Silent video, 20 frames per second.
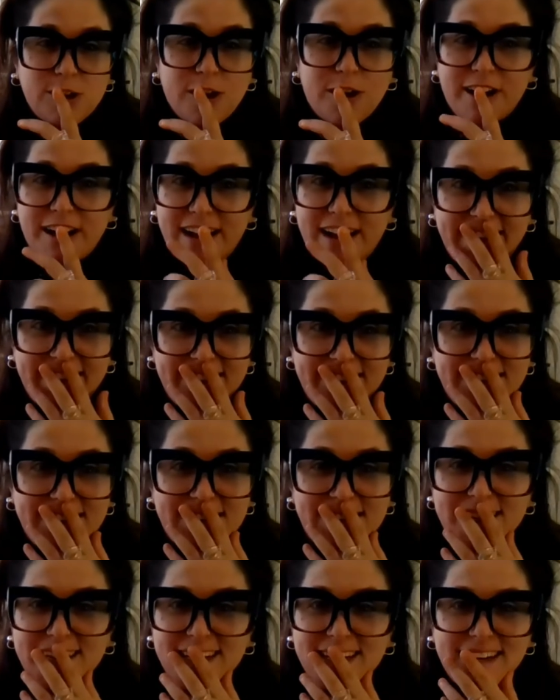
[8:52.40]
sorry.
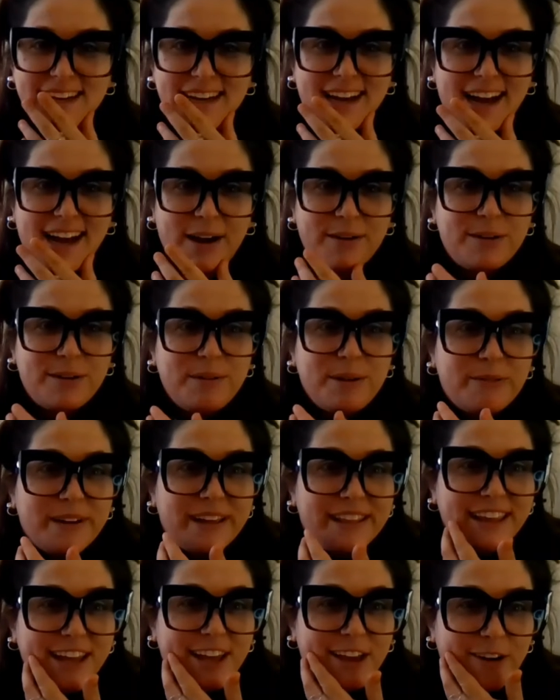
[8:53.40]
I would be
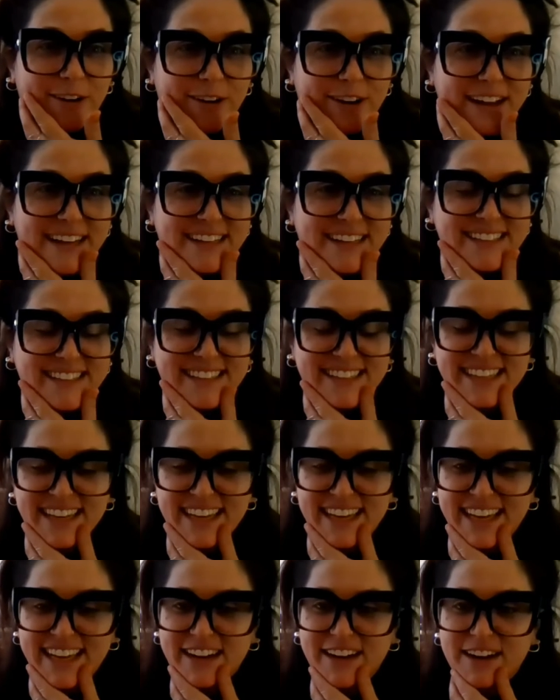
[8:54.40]
really curious to
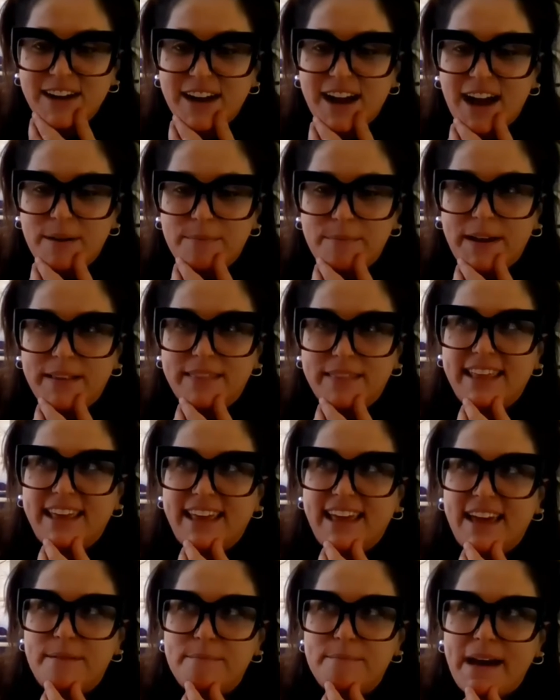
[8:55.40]
hear about
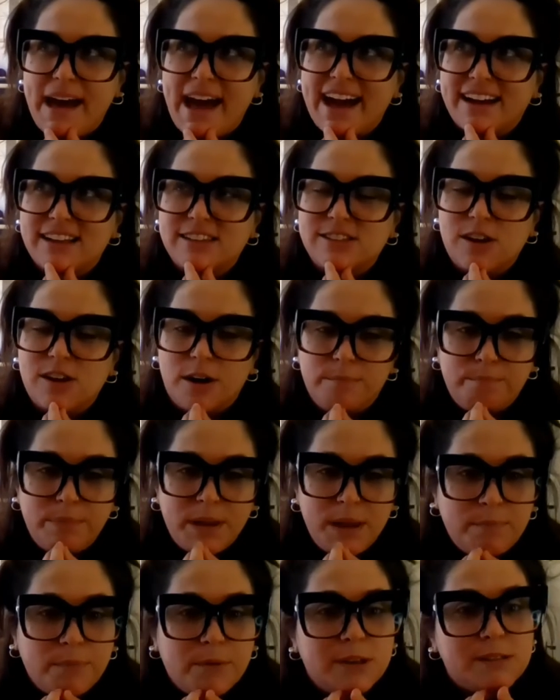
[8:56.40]
the impacts on
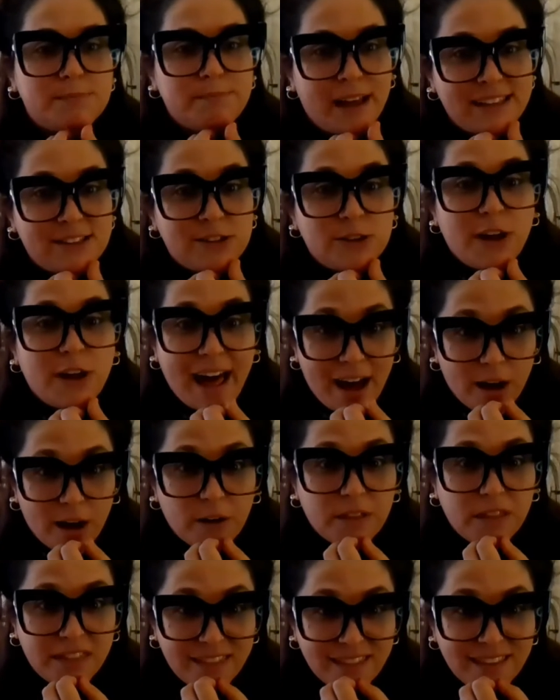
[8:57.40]
people's mental
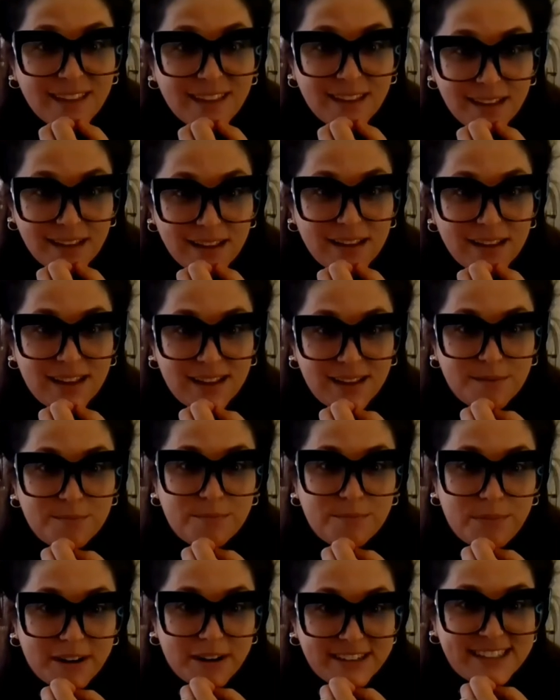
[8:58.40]
health
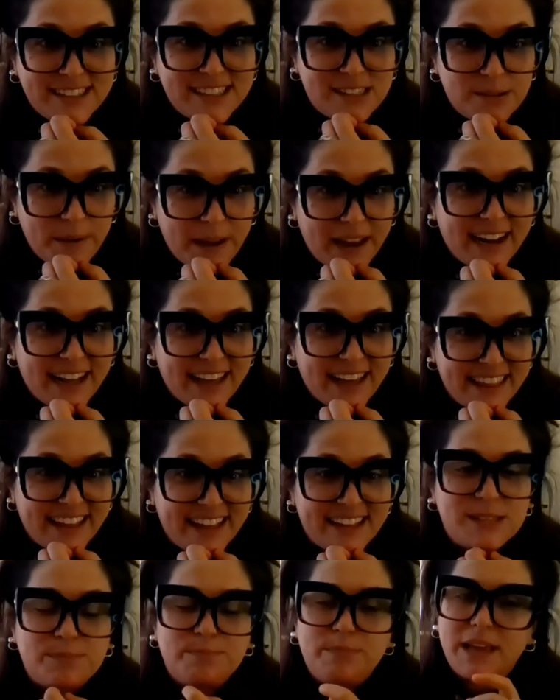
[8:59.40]
participating in
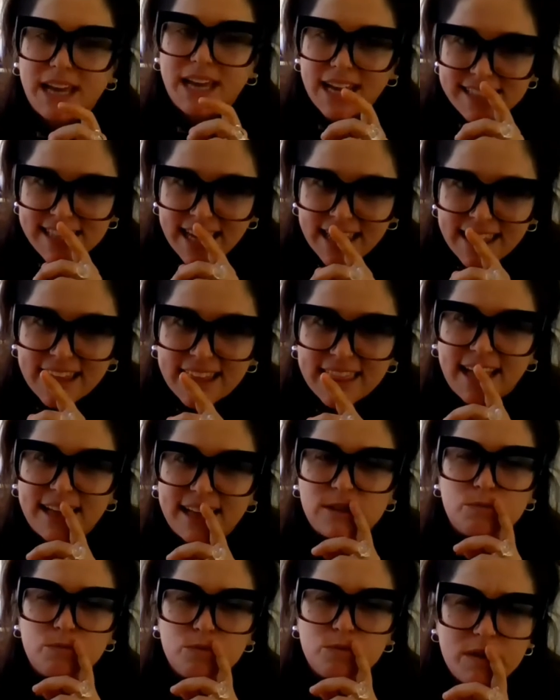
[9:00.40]
this, because I think
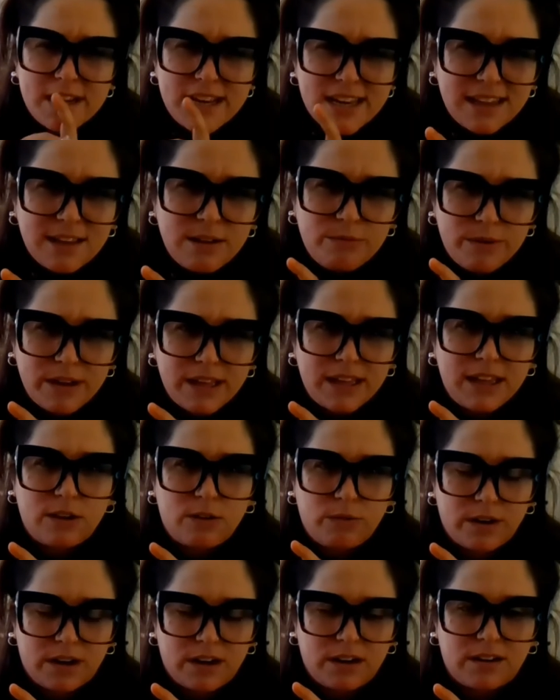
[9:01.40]
that's really, really
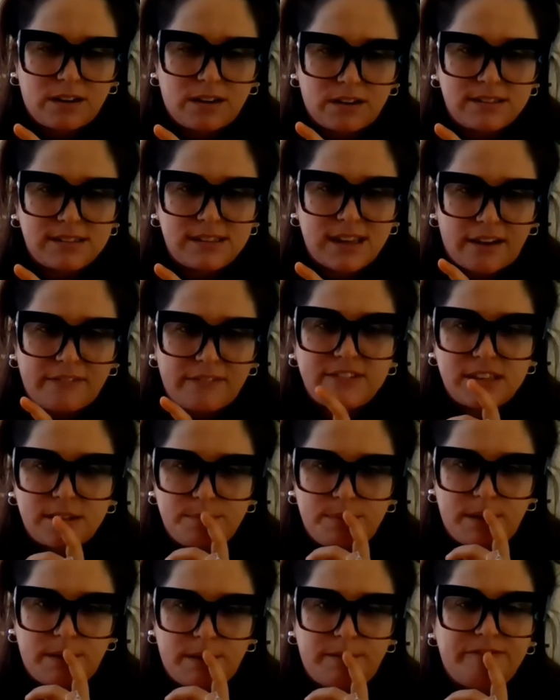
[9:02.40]
critical stuff to
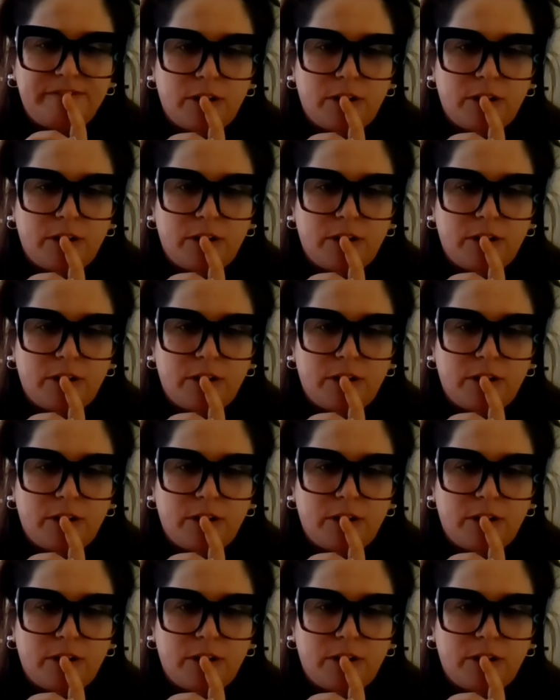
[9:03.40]
be